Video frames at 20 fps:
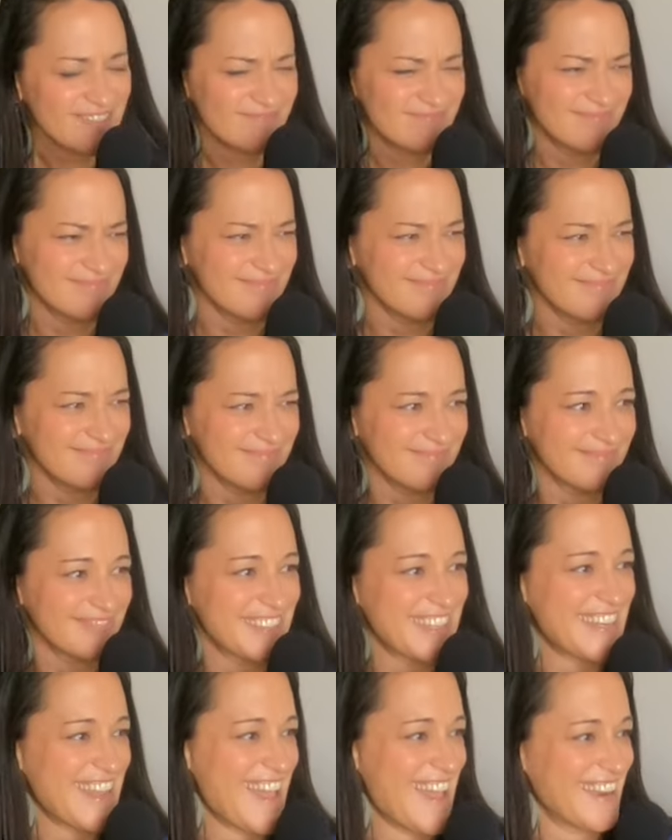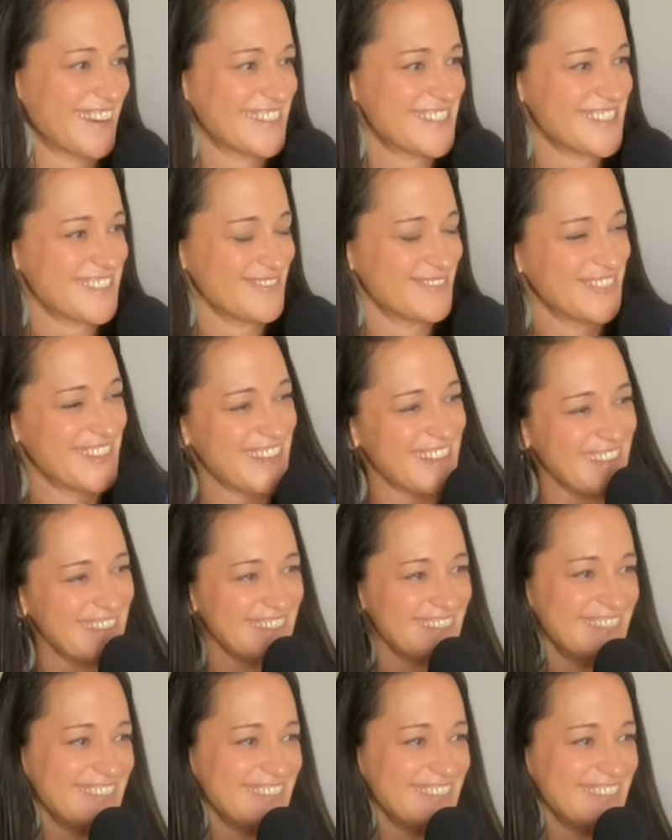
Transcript: Hmm, connect. What?